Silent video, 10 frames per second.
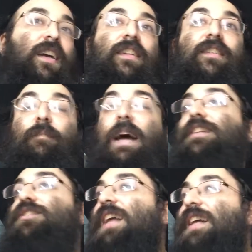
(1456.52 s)
There's a
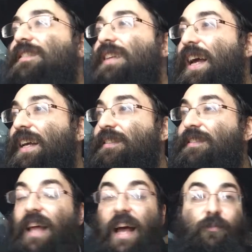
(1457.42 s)
medrash that
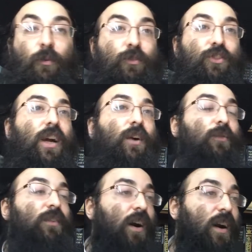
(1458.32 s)
says that when Mashiach
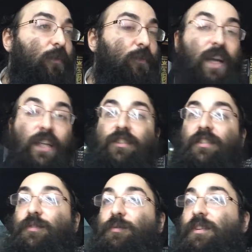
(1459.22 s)
will come, the nations
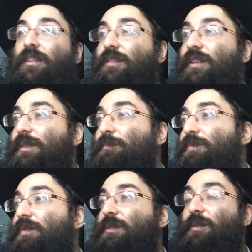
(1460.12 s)
of the world are going to,
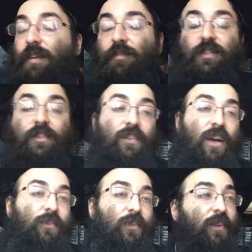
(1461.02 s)
whoever is the
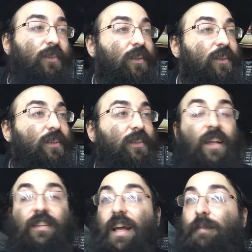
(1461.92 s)
Satan, whatever, they're going to
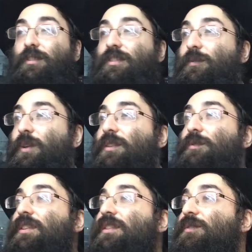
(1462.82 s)
tell the Eibusher, what are
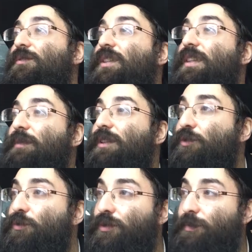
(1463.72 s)
you redeeming the
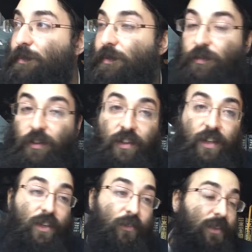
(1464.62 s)
Jewish people for?
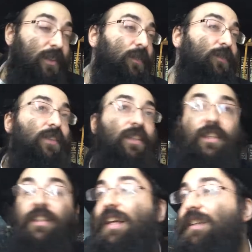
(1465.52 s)
What's the difference between
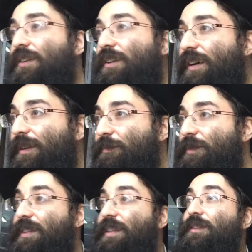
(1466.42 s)
the Yidden and the Goyim?
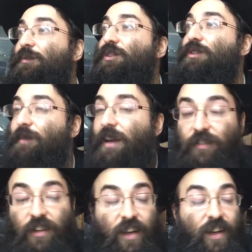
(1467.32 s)
The Yidden worshipped
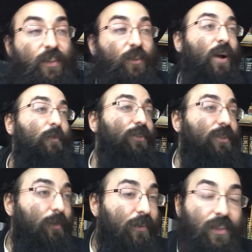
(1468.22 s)
the Goyim
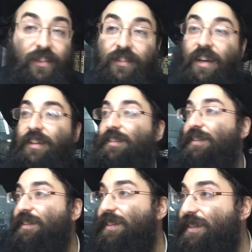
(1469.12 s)
worshipped Avodah Zarah, the
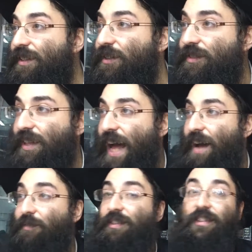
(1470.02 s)
Yidden also
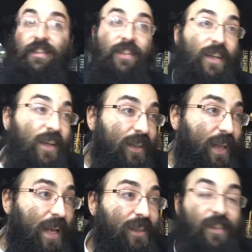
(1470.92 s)
Lahavdil did.
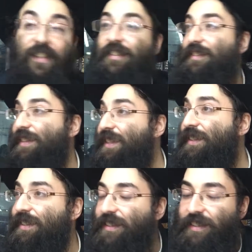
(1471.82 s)
They did this, the
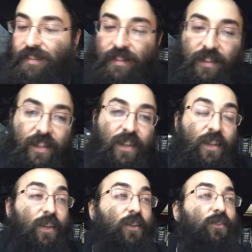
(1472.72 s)
Yidden did this.
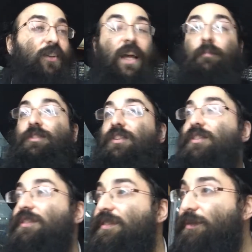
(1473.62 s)
So the Eibusher
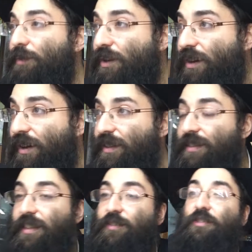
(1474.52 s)
turns to Michael
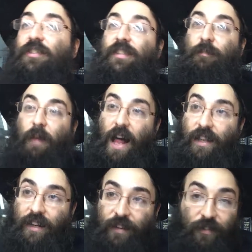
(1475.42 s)
and says, you're the
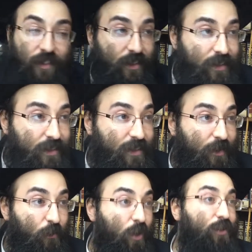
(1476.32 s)
Malach of the Yidden,
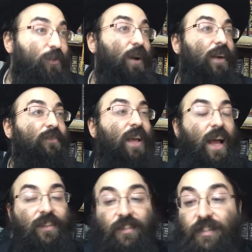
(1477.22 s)
what do you have to
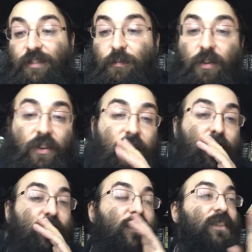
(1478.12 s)
answer? So
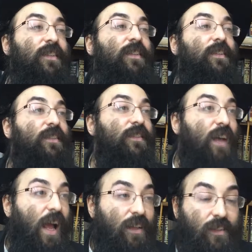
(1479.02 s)
Michael is
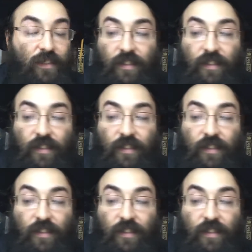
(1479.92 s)
silent.